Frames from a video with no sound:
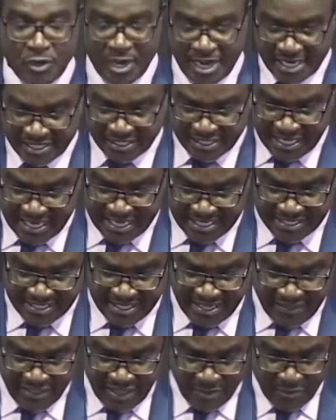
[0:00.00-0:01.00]

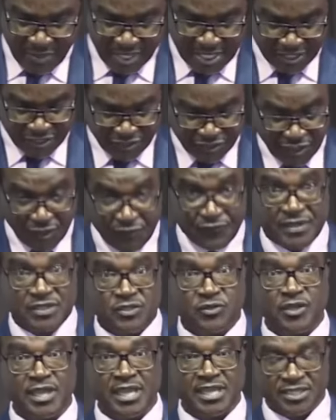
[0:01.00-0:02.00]
Excellency, the Ministry of
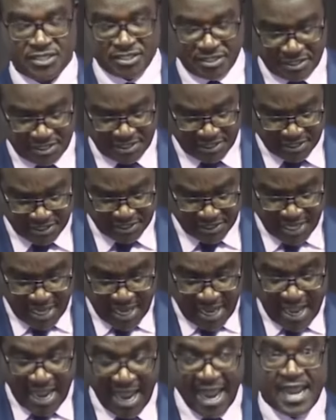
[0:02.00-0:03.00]
Education,
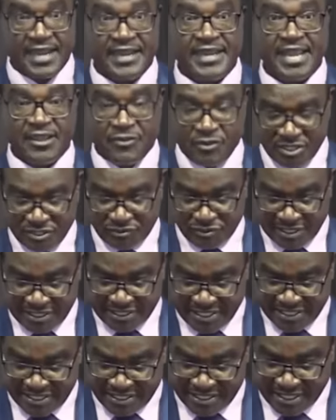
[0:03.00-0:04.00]
under your
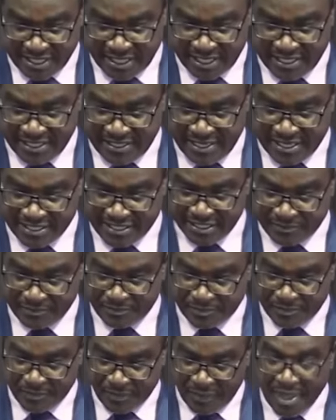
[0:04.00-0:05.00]
strategic leadership,
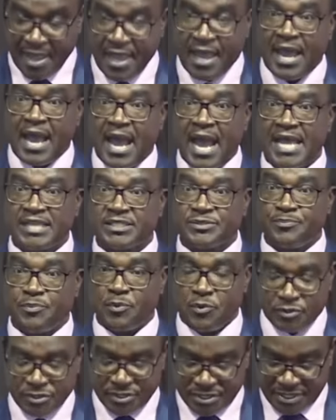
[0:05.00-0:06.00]
has
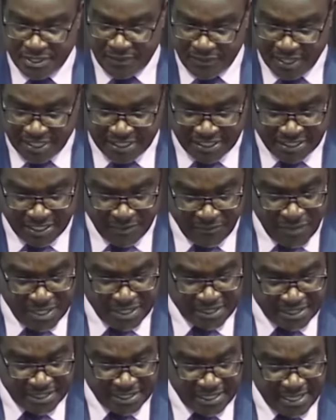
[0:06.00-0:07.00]
put the
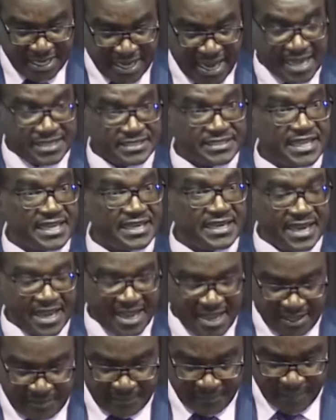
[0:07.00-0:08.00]
CBC
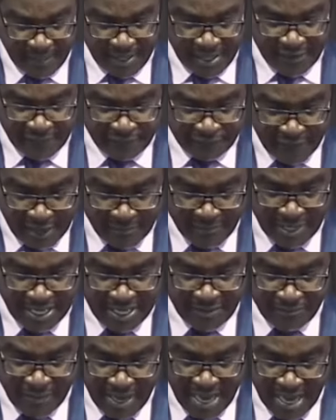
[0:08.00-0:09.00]
agenda
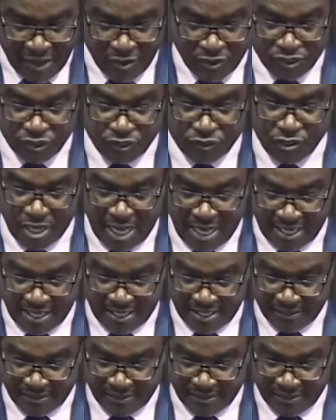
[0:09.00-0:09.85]
firmly back on track.